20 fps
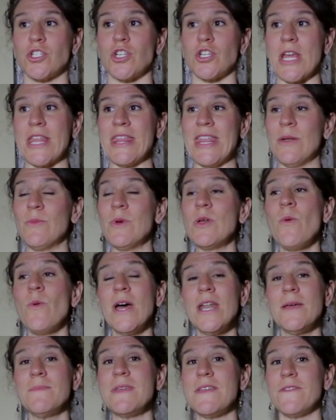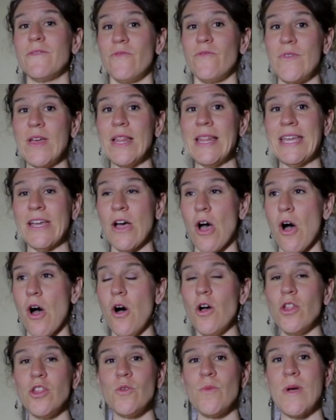And then we want to be filling
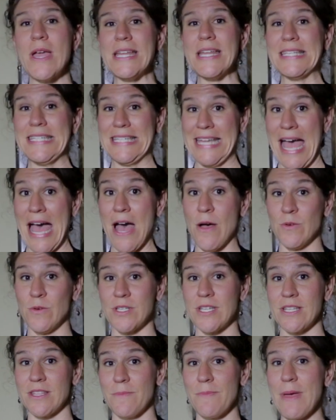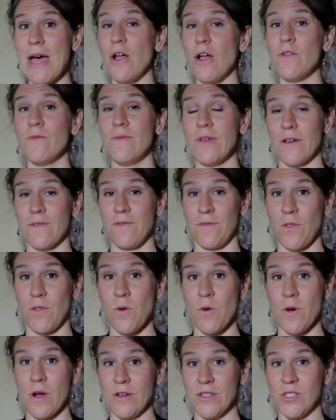all the way down to the pelvic
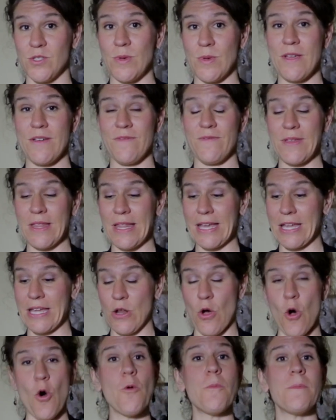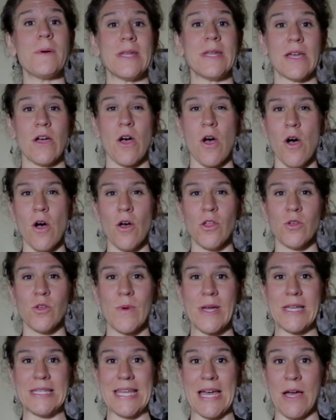floor. So we feel like an opening all the
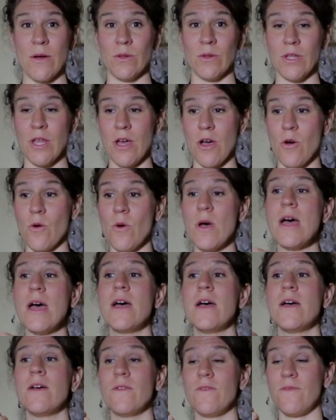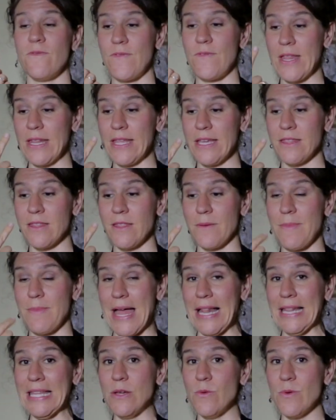way down low. Filling the
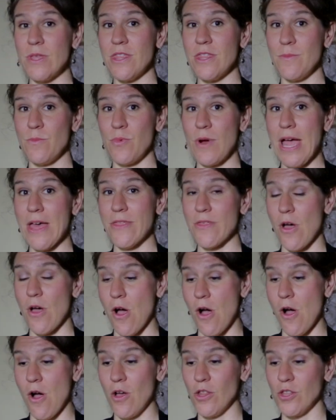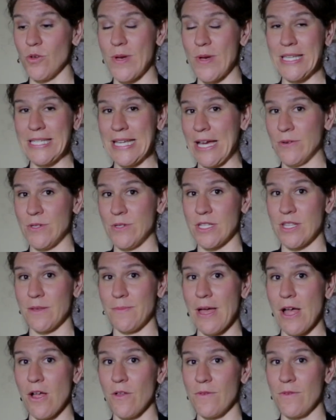belly with the breath all the way down to the
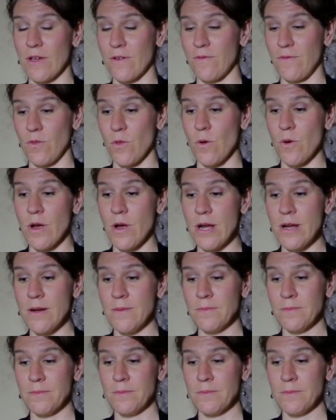pelvic floor.